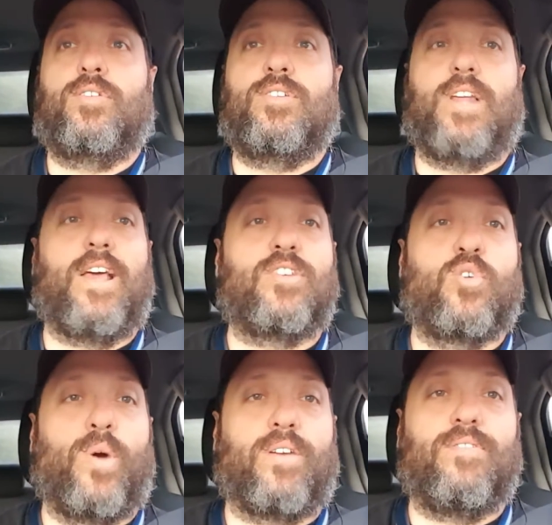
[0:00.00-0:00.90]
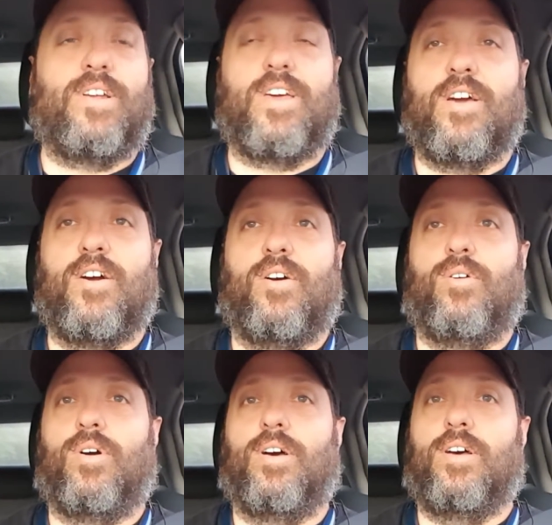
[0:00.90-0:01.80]
Today's quick
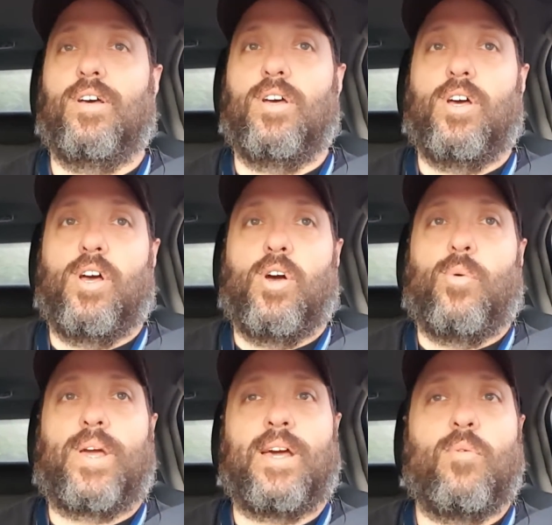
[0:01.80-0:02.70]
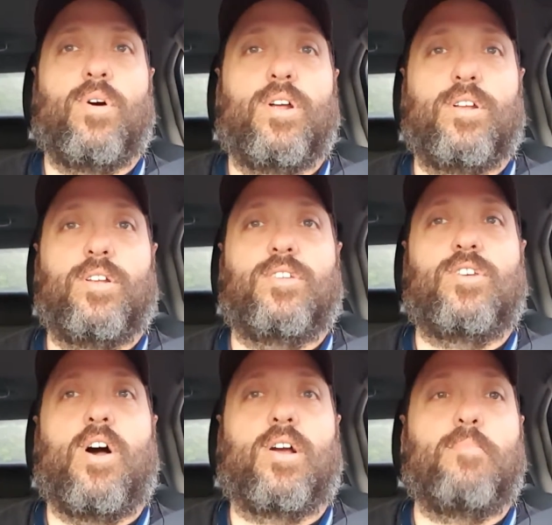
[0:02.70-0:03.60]
video, we kind of want
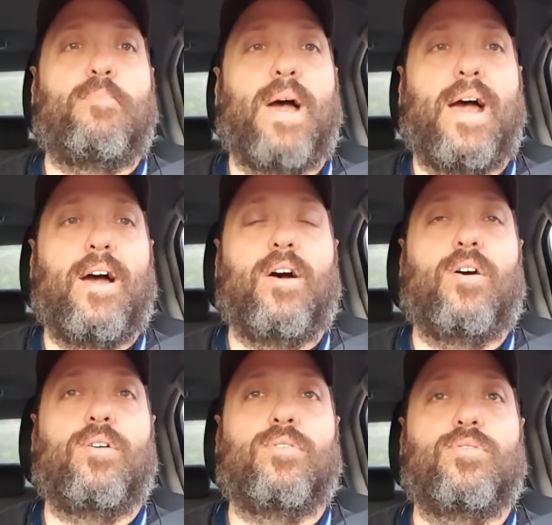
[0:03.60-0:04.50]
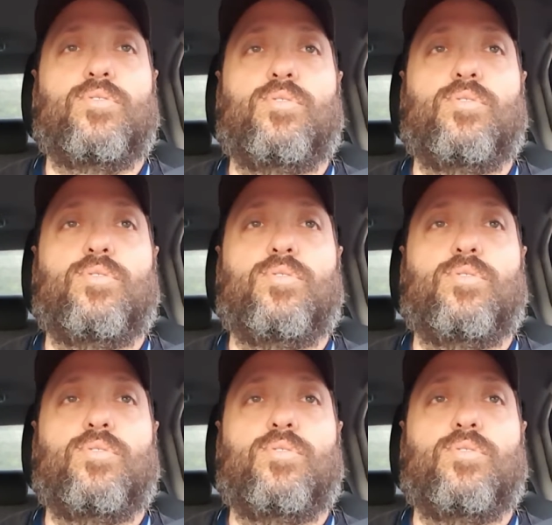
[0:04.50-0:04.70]
to talk about